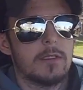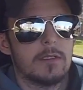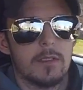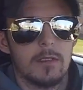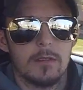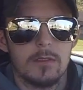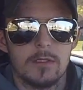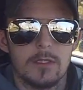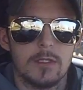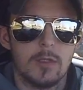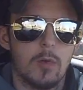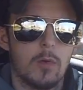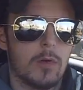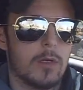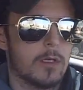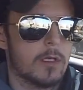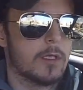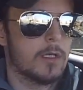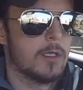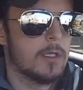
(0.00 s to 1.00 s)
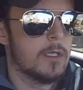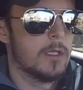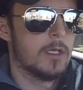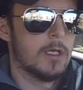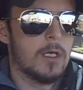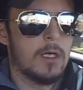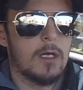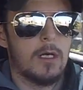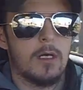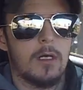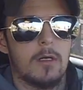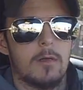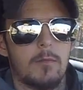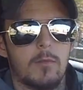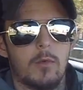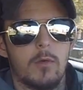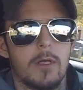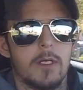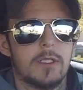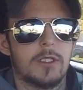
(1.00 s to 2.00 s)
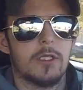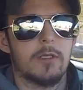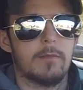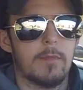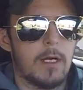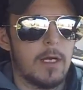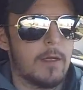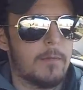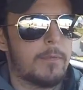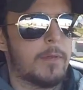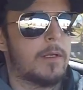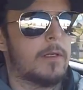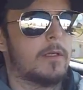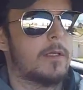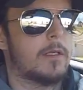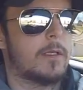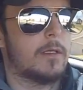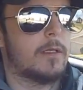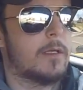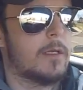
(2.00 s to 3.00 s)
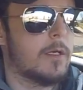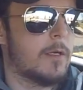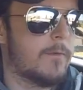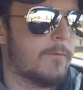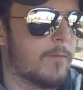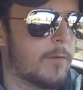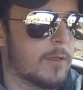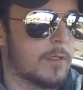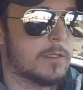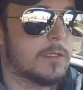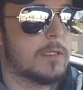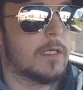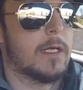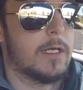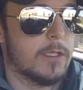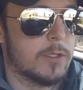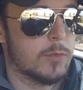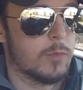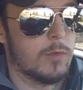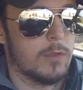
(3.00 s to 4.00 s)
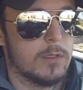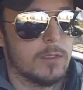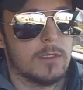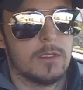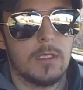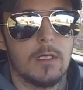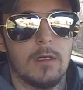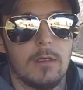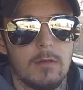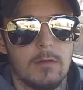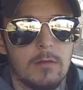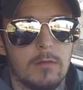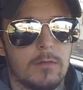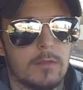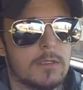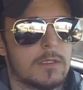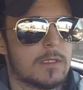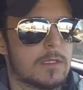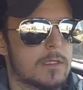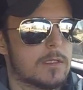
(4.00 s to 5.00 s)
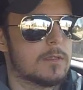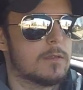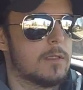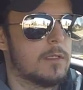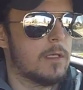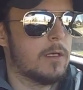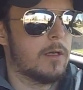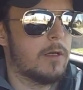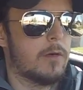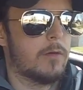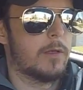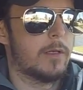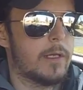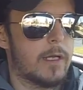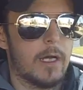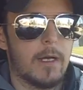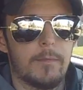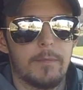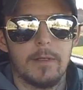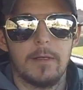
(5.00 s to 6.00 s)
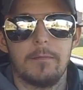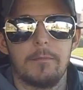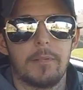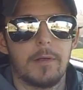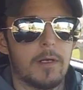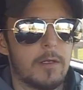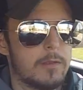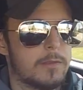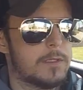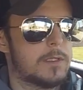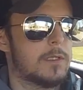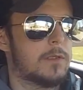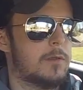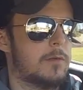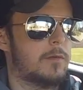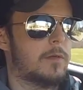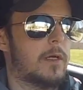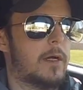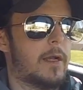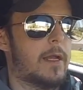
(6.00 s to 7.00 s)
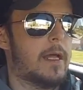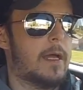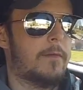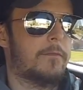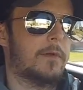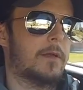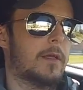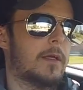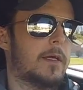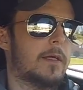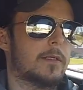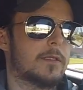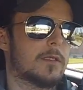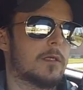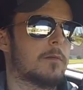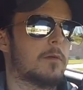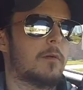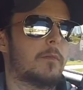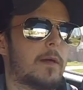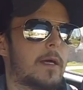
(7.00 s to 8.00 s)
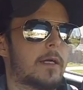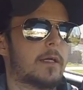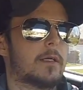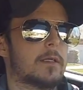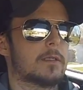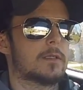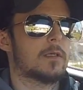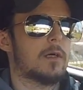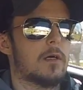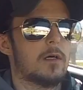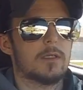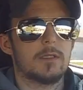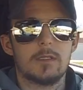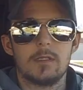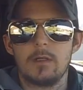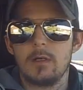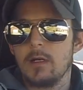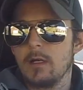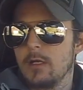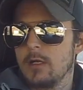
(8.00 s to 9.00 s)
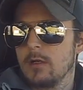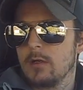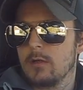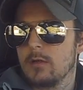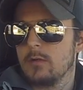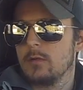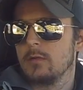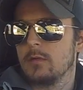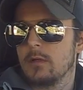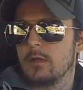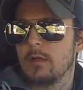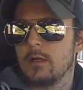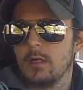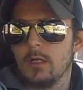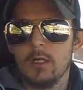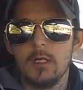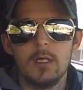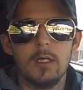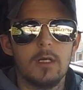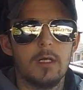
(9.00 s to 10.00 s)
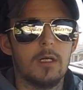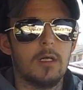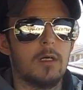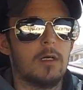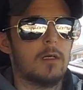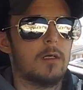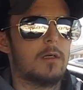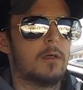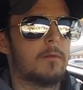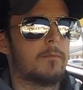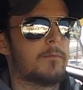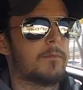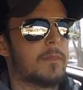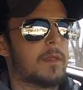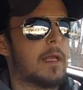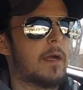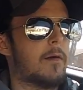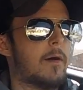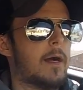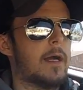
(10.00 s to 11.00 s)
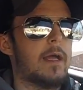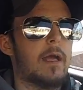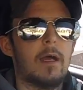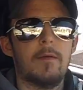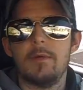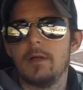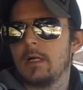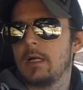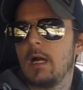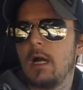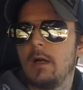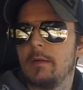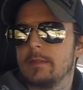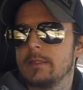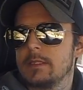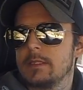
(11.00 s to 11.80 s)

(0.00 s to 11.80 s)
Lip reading: on torque, which in my opinion for a stage 1 tune, and not being pro tune, not having a turbo back exhaust or intercooler. Now I have a Cobb